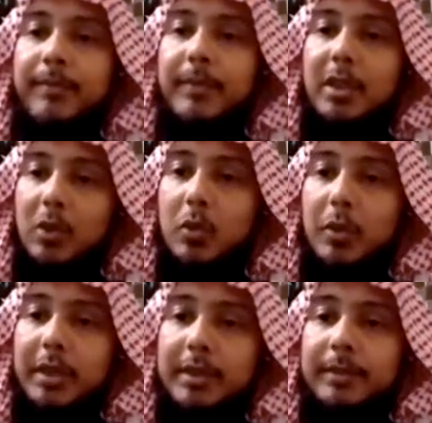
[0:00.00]
in a good
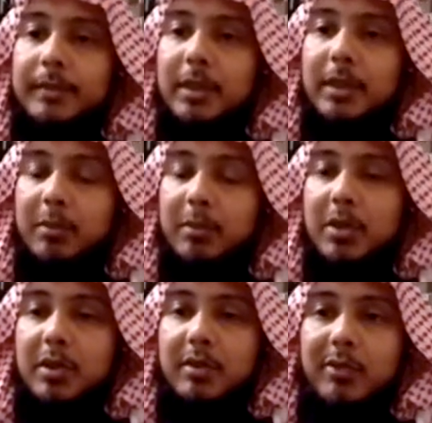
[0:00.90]
way, in a
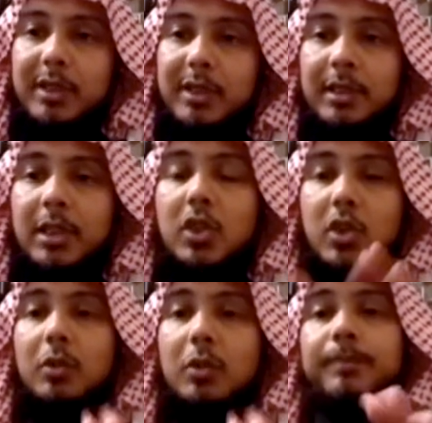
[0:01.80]
positive way.
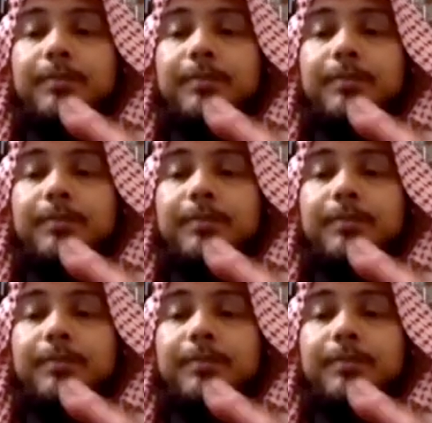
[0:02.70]
So